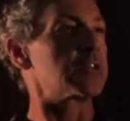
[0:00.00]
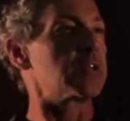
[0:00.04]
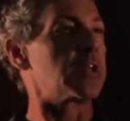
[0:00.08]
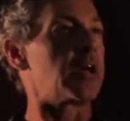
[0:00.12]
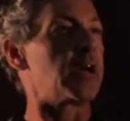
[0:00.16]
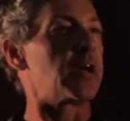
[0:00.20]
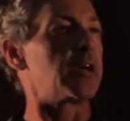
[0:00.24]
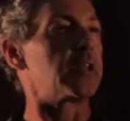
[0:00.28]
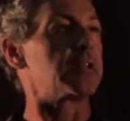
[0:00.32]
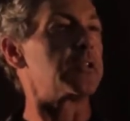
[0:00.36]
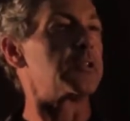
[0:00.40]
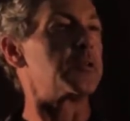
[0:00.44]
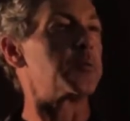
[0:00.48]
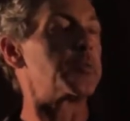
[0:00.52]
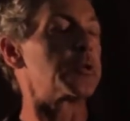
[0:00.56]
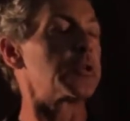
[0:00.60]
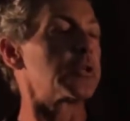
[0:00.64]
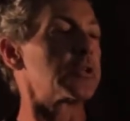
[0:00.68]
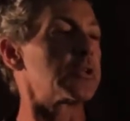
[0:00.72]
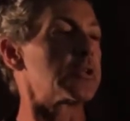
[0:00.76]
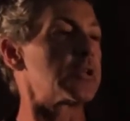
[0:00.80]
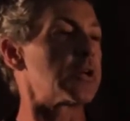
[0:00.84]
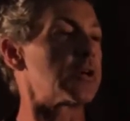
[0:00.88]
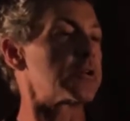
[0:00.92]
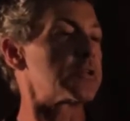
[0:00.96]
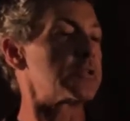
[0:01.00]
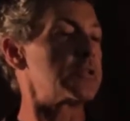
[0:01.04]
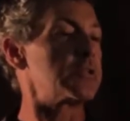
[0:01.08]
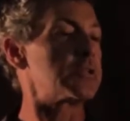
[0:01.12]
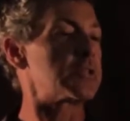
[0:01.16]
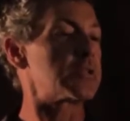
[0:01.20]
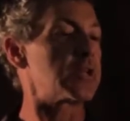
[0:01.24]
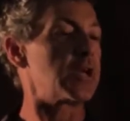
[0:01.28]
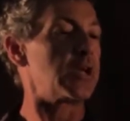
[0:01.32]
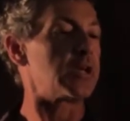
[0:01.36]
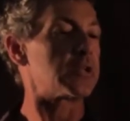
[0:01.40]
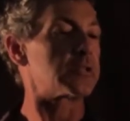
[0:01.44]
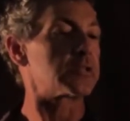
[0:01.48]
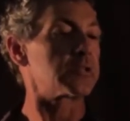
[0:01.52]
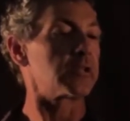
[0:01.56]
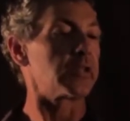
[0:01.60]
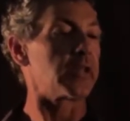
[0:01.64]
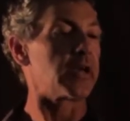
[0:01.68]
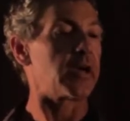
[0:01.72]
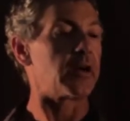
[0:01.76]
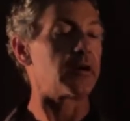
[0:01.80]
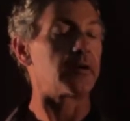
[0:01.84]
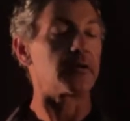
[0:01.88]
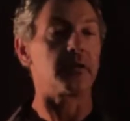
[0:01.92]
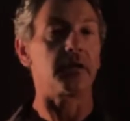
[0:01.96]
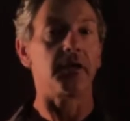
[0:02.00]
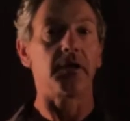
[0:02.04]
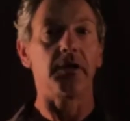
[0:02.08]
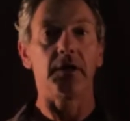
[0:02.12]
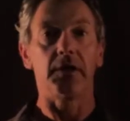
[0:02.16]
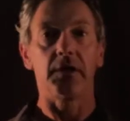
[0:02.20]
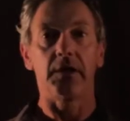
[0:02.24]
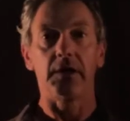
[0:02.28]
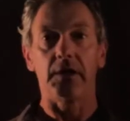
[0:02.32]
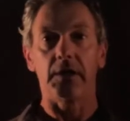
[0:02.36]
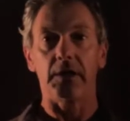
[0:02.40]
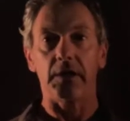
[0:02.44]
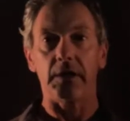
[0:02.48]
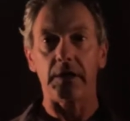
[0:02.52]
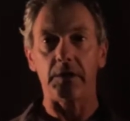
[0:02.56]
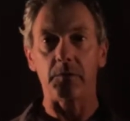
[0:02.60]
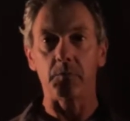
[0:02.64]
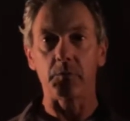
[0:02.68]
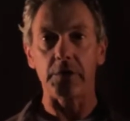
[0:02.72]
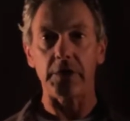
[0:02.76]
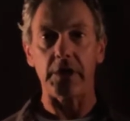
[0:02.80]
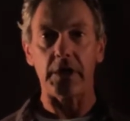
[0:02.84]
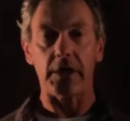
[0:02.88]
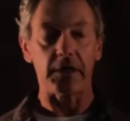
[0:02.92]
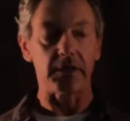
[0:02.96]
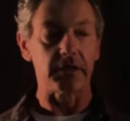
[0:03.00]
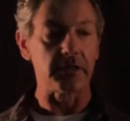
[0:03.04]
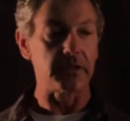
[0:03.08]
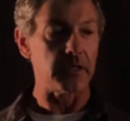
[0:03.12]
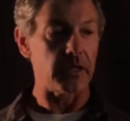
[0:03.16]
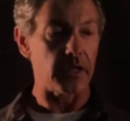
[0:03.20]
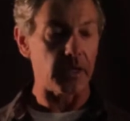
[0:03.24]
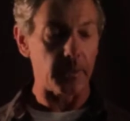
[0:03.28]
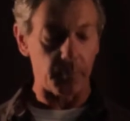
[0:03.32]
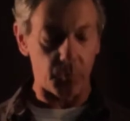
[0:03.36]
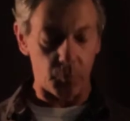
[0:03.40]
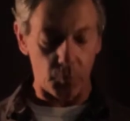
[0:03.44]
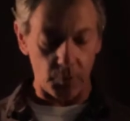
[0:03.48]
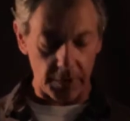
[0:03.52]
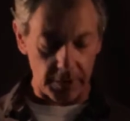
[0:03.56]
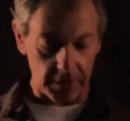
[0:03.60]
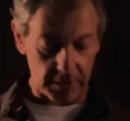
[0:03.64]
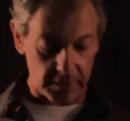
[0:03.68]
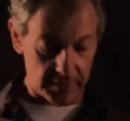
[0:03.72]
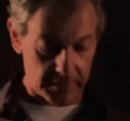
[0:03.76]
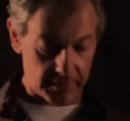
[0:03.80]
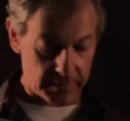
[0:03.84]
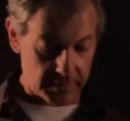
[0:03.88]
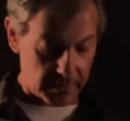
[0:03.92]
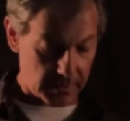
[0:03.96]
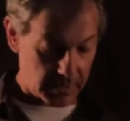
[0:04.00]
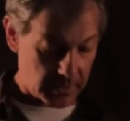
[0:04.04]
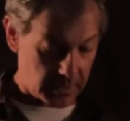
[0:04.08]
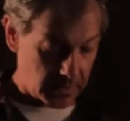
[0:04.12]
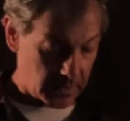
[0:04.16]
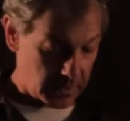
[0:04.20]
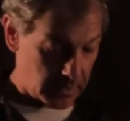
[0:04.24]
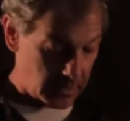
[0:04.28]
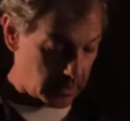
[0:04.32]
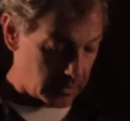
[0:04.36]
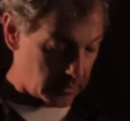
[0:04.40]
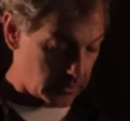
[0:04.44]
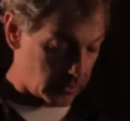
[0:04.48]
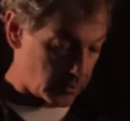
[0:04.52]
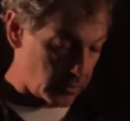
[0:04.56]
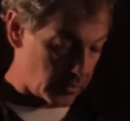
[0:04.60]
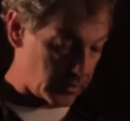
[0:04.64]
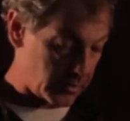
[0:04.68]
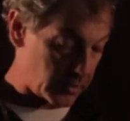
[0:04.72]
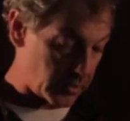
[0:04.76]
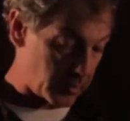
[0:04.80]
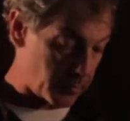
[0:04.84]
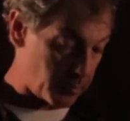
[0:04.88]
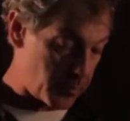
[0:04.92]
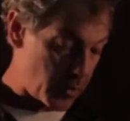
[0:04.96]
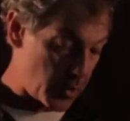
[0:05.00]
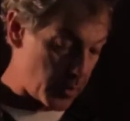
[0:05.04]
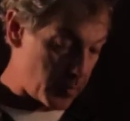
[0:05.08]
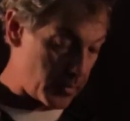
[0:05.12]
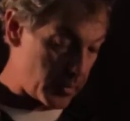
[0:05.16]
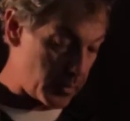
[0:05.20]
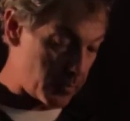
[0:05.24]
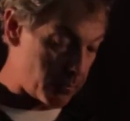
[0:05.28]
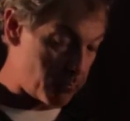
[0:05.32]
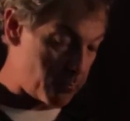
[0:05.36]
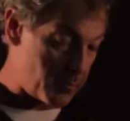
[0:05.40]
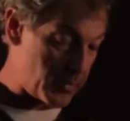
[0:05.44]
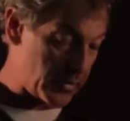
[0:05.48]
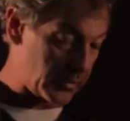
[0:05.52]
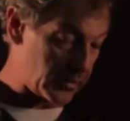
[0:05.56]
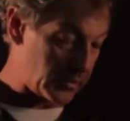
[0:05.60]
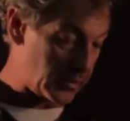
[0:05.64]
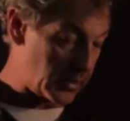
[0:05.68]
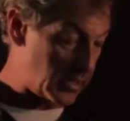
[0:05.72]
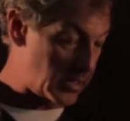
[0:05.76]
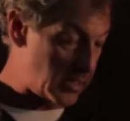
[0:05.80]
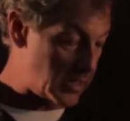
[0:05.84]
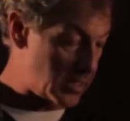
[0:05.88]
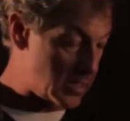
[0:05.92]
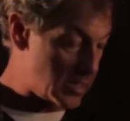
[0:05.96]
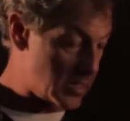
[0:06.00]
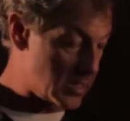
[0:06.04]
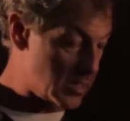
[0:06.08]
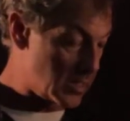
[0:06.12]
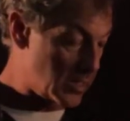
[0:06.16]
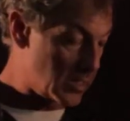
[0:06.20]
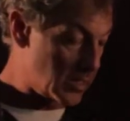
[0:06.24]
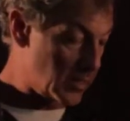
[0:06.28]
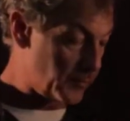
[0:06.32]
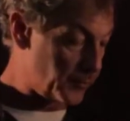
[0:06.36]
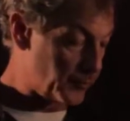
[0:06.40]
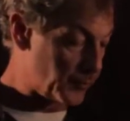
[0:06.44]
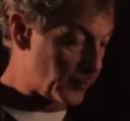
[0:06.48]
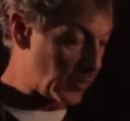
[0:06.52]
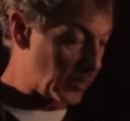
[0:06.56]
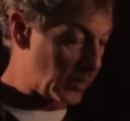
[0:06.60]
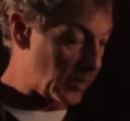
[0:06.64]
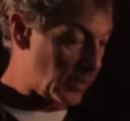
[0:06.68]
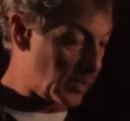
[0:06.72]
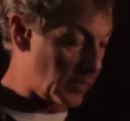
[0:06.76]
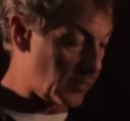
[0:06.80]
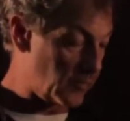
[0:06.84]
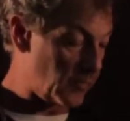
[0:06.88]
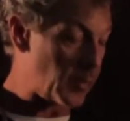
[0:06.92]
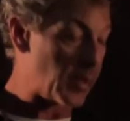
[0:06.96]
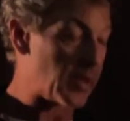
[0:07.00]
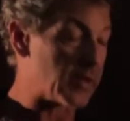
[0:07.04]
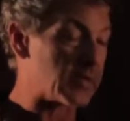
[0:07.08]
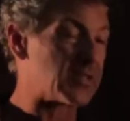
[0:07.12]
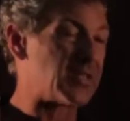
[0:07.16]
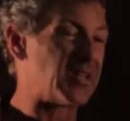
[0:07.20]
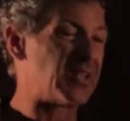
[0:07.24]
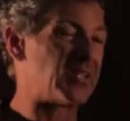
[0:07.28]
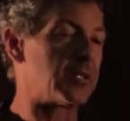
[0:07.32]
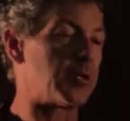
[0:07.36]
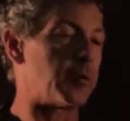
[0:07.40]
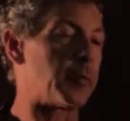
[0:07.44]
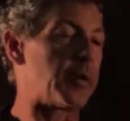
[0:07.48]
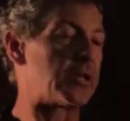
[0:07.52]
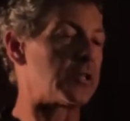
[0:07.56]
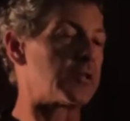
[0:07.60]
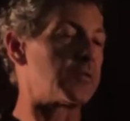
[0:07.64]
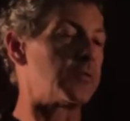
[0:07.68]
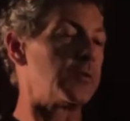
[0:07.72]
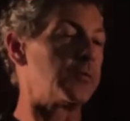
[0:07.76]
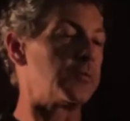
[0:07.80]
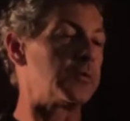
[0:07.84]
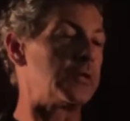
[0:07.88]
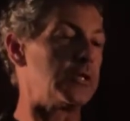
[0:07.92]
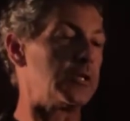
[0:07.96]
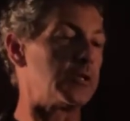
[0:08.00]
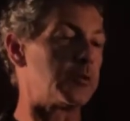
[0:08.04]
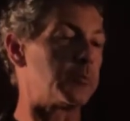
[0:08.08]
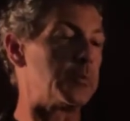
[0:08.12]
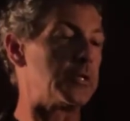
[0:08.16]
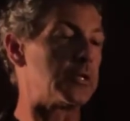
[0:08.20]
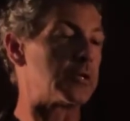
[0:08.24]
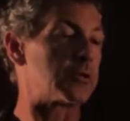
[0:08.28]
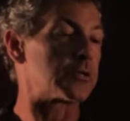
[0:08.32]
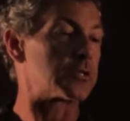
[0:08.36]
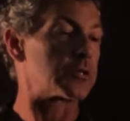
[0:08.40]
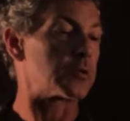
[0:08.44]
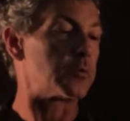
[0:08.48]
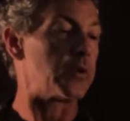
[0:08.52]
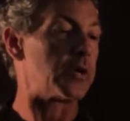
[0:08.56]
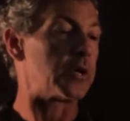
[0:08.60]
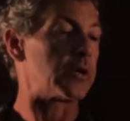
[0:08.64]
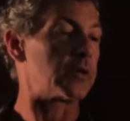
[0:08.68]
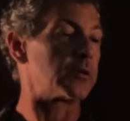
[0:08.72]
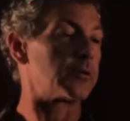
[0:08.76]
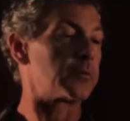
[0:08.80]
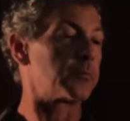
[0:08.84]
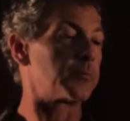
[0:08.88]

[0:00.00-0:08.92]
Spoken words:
out and the millidarcies cancel out. And we end up with an intrinsic permeability of about 10 to the minus 15th meters squared.